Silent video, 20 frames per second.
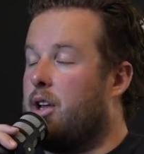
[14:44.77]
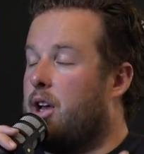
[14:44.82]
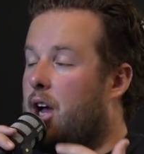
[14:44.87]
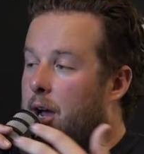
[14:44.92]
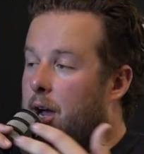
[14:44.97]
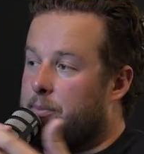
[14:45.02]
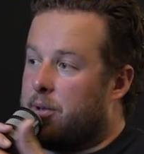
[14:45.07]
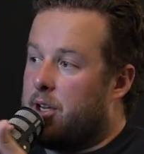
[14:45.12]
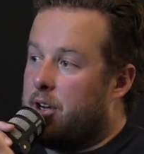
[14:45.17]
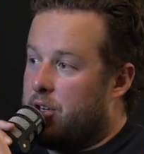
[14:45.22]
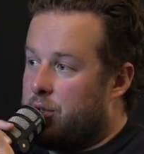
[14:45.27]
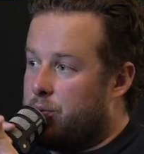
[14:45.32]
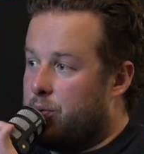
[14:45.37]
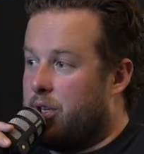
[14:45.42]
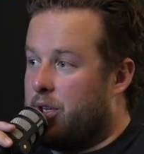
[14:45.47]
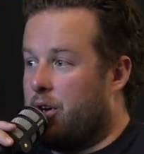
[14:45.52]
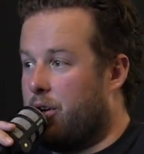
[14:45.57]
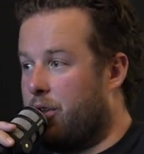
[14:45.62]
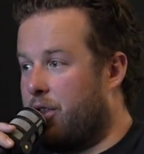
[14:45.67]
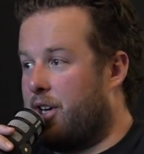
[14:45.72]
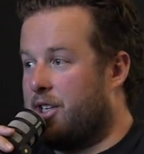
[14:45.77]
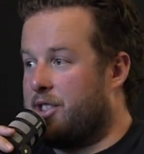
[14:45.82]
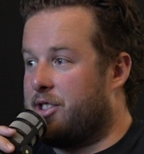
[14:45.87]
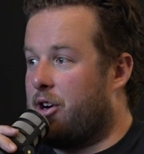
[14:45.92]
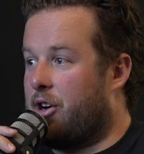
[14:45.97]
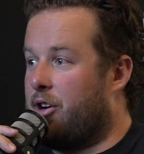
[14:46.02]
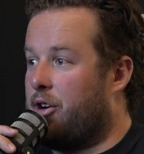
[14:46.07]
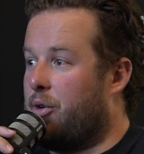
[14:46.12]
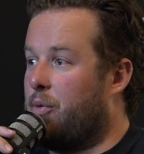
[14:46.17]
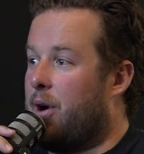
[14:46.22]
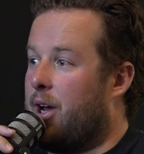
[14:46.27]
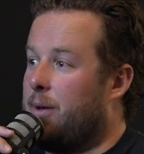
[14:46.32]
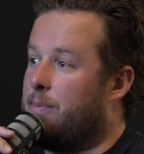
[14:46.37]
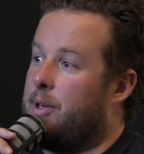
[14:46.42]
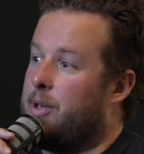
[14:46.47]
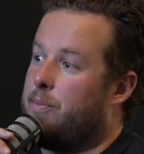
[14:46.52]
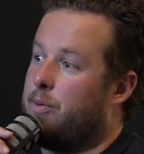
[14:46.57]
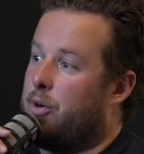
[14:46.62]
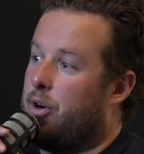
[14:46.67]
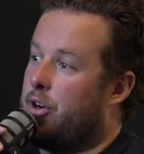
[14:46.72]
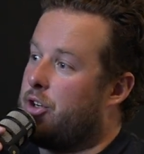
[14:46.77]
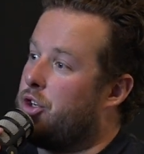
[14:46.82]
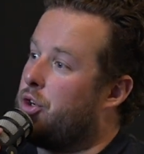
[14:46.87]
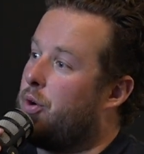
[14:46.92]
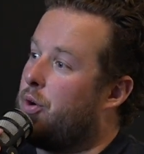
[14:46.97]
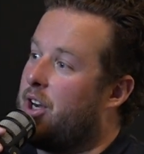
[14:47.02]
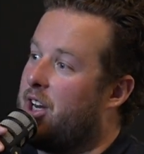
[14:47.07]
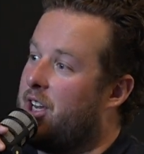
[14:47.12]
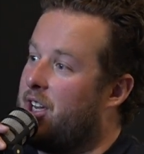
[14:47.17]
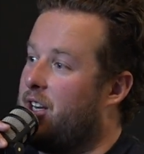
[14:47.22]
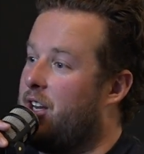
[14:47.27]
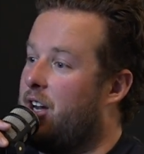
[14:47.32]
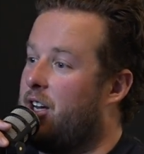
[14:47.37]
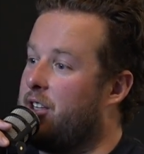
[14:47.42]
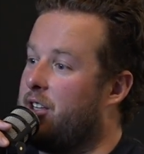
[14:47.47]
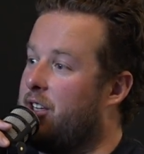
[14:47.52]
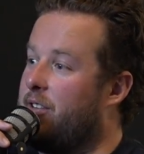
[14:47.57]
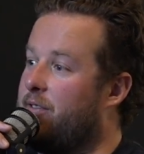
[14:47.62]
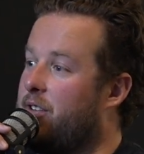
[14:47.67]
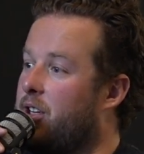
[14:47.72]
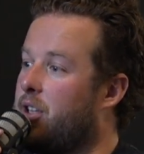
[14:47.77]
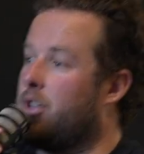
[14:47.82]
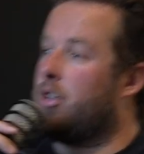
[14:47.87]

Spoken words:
I'm curious what your thoughts are on why people are joining and not leaving.